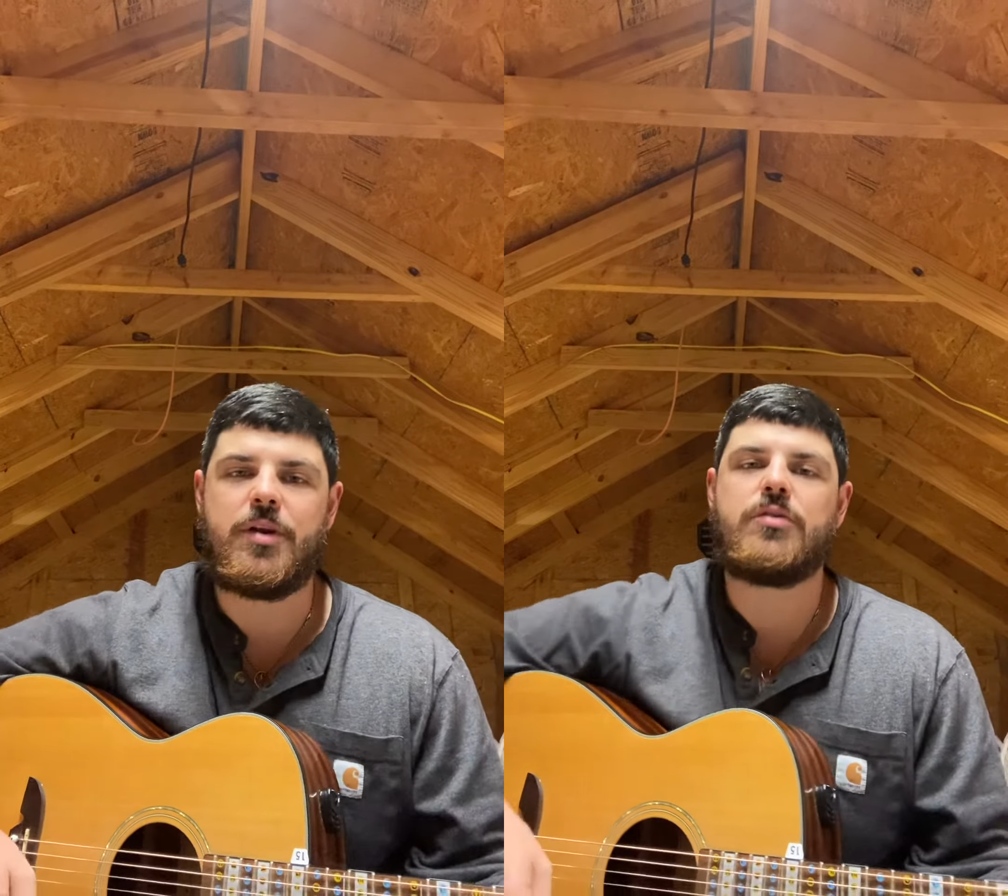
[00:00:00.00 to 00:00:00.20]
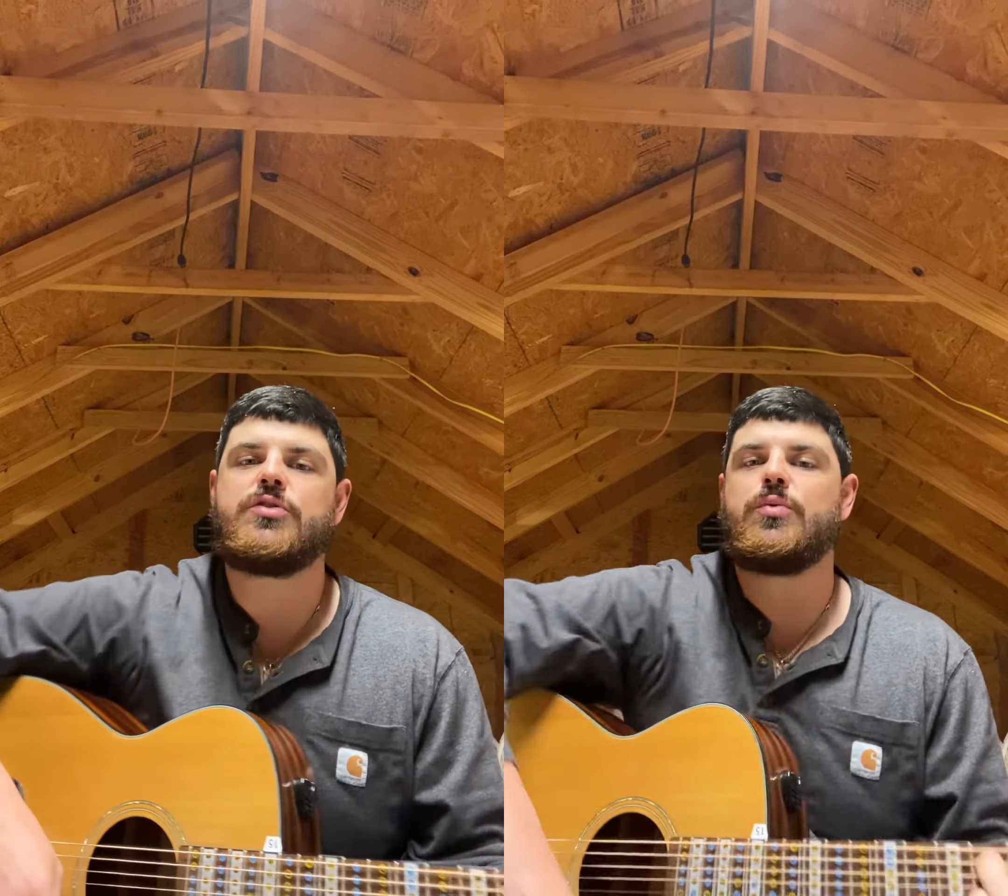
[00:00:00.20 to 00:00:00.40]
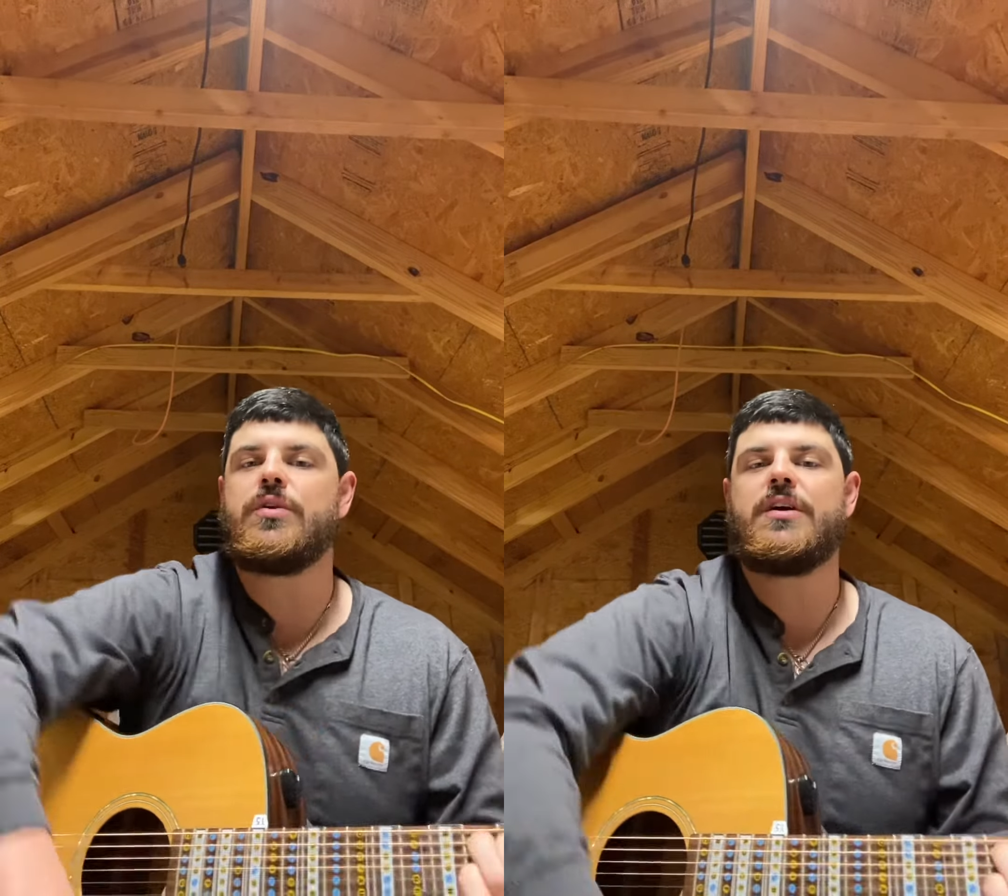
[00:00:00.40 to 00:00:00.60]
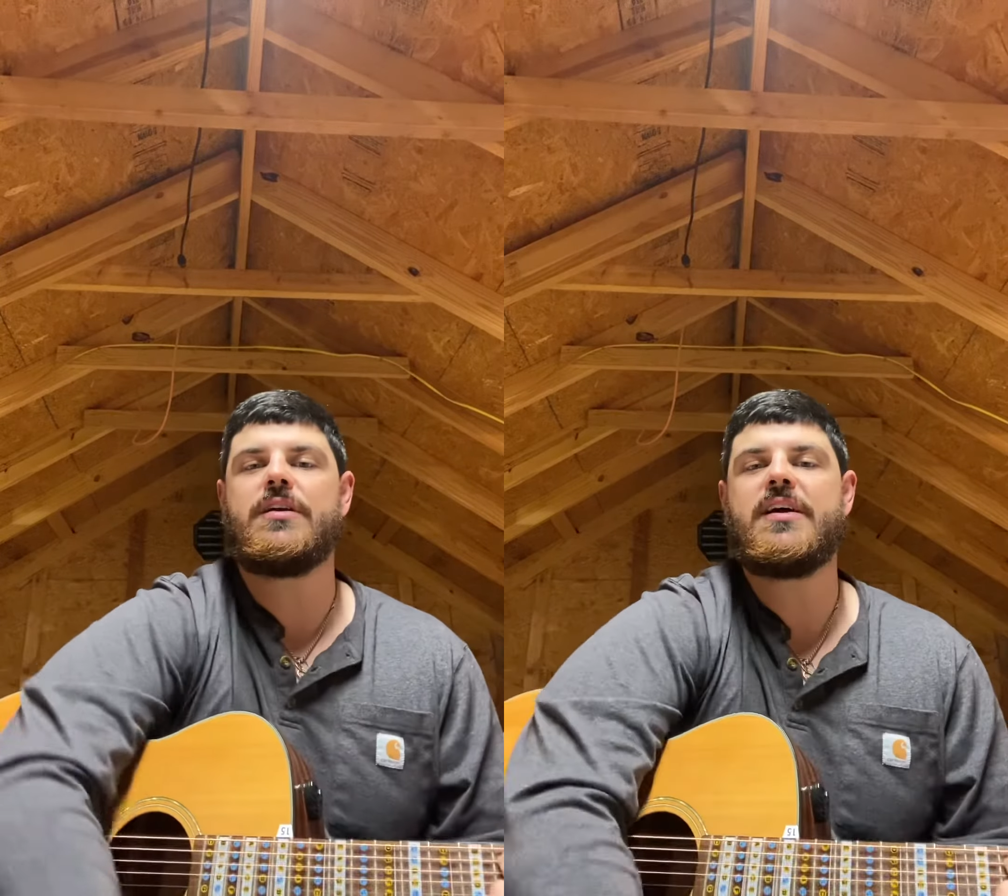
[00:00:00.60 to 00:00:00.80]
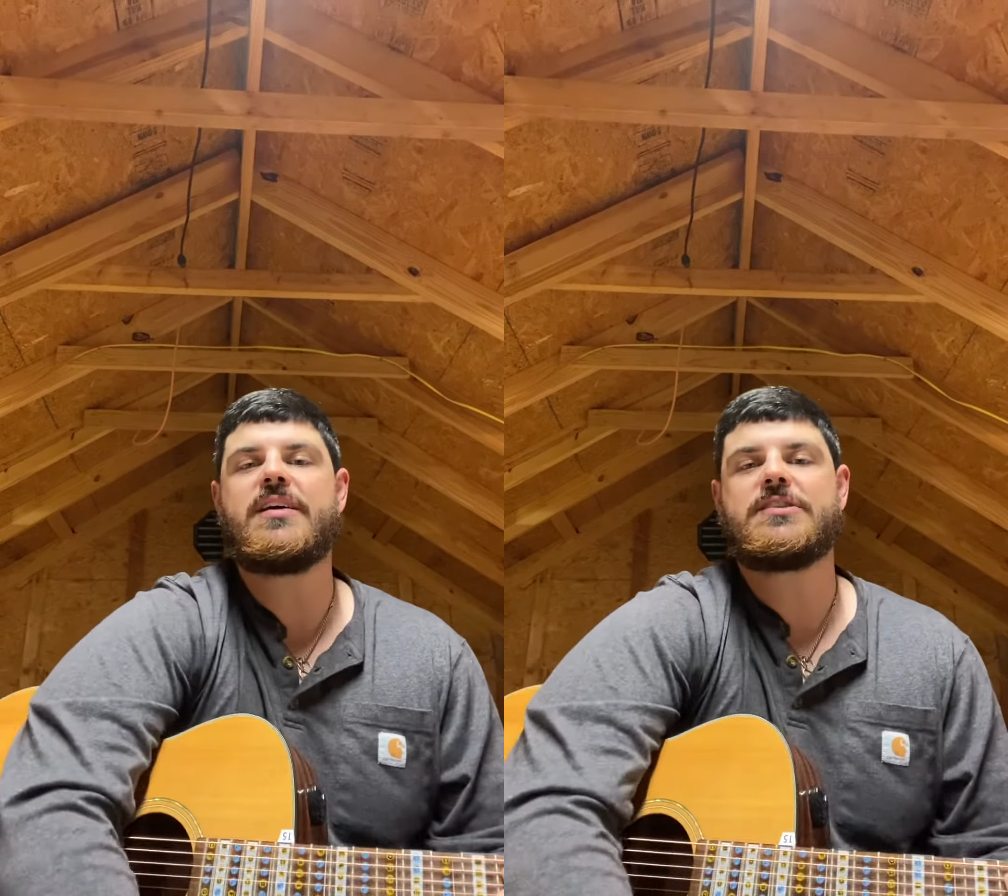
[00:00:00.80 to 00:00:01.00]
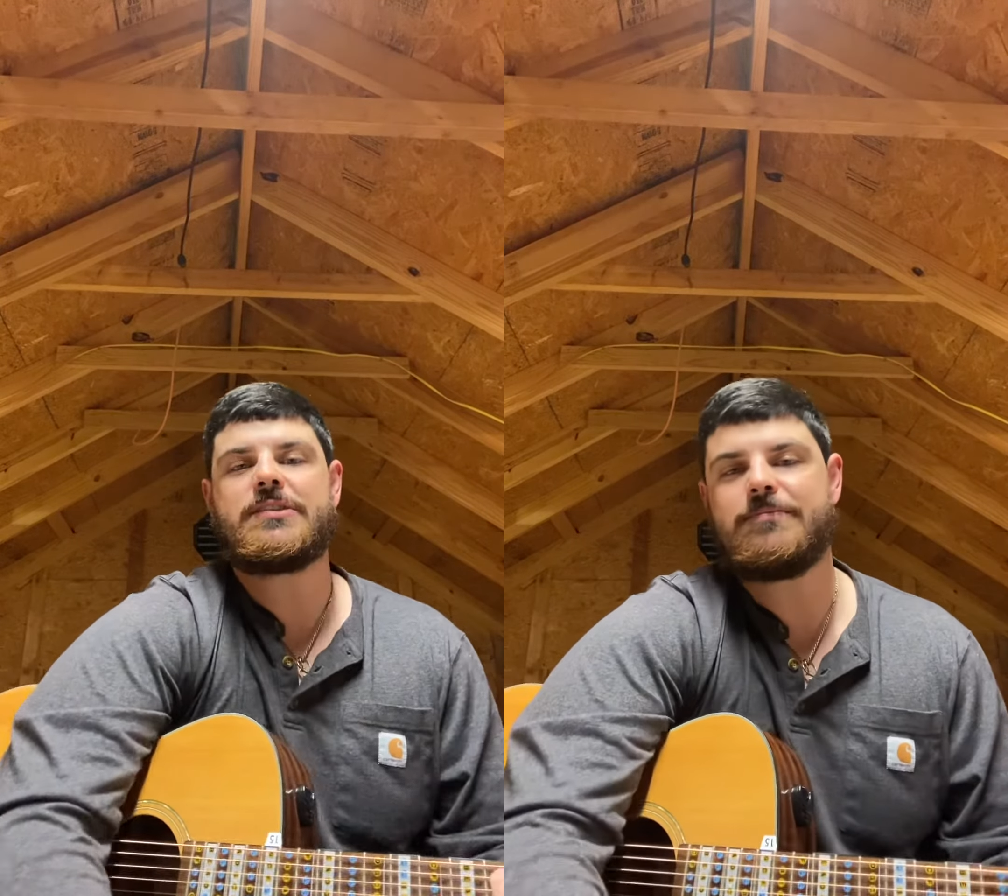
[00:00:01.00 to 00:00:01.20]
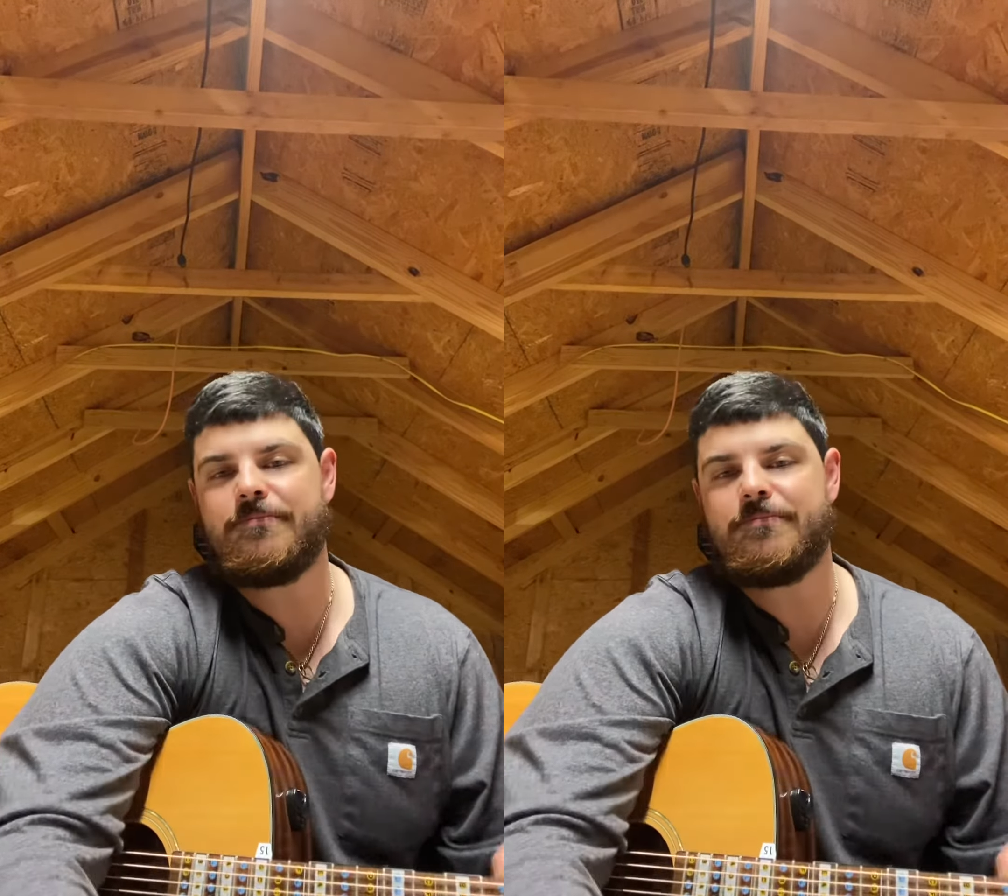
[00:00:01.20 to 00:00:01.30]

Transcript: know what you want to hear next.